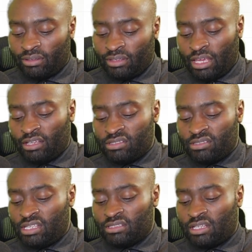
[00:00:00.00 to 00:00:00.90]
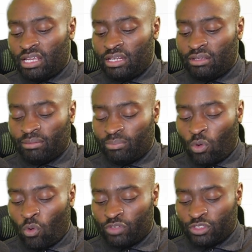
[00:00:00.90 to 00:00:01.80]
Here you can see it's clearly
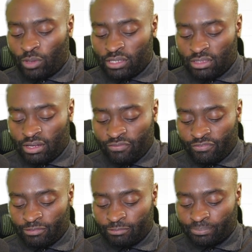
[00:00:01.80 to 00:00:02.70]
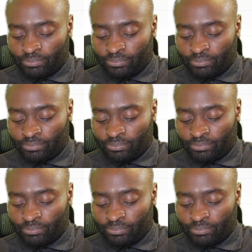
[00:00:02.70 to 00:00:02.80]
over twice the length,